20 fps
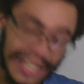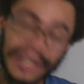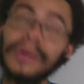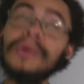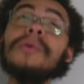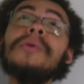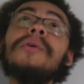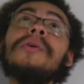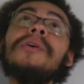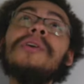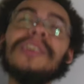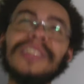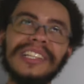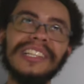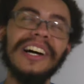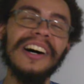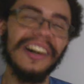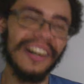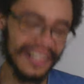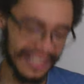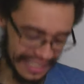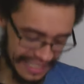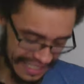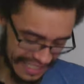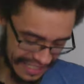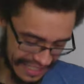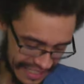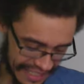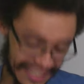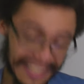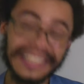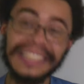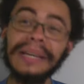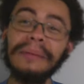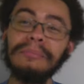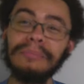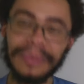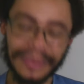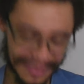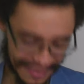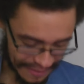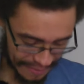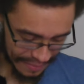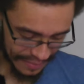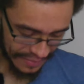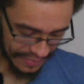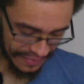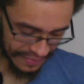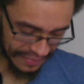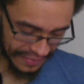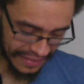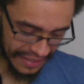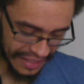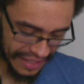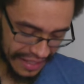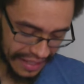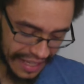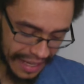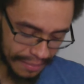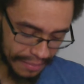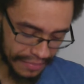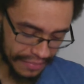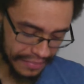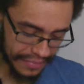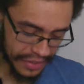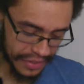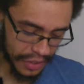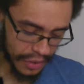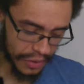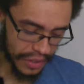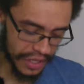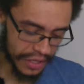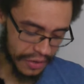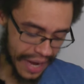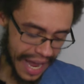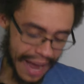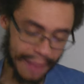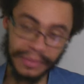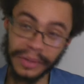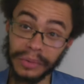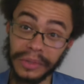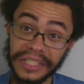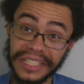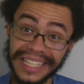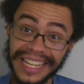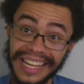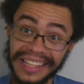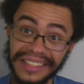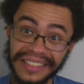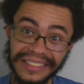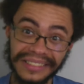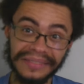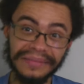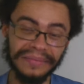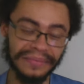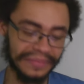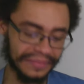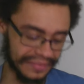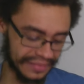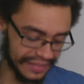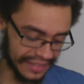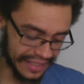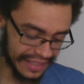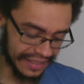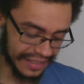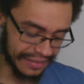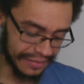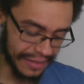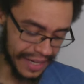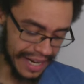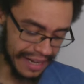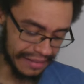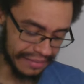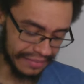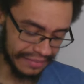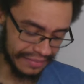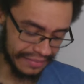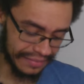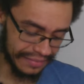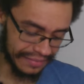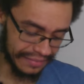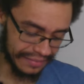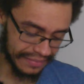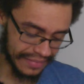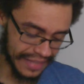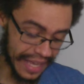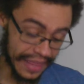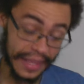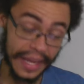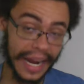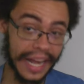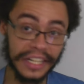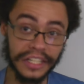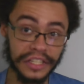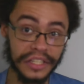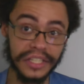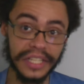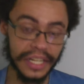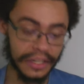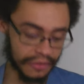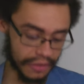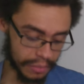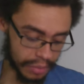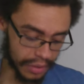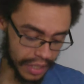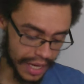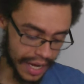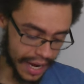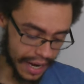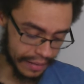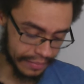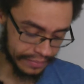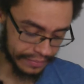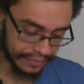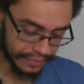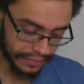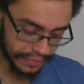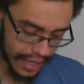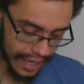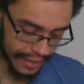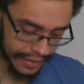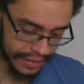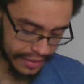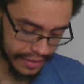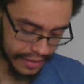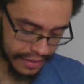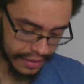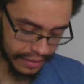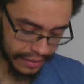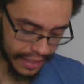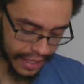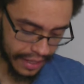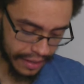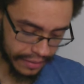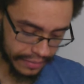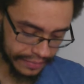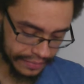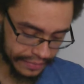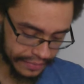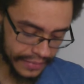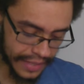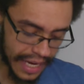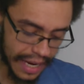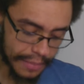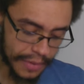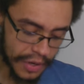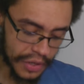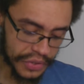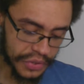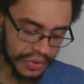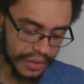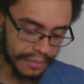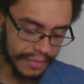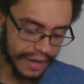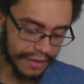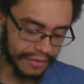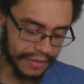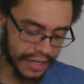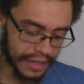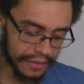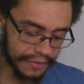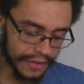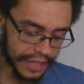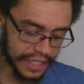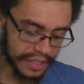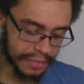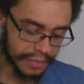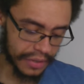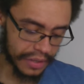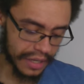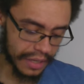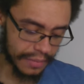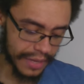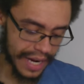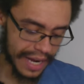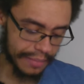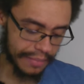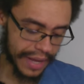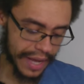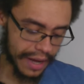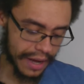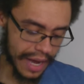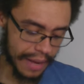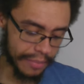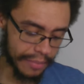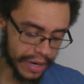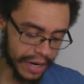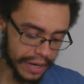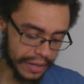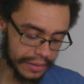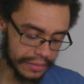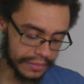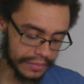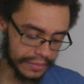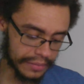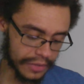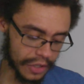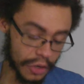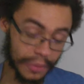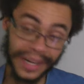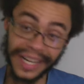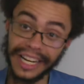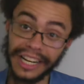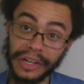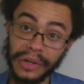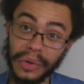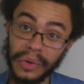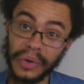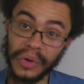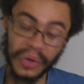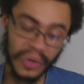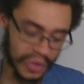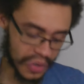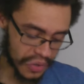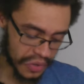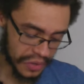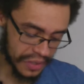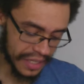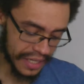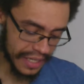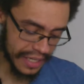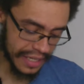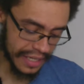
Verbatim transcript: cool, lol. Yep. Yep. So, are you happy we're together? Wow. And then I just didn't reply, at least until later. Yeah, I'm also on my on Facebook on my iPod. Oh my god, cool.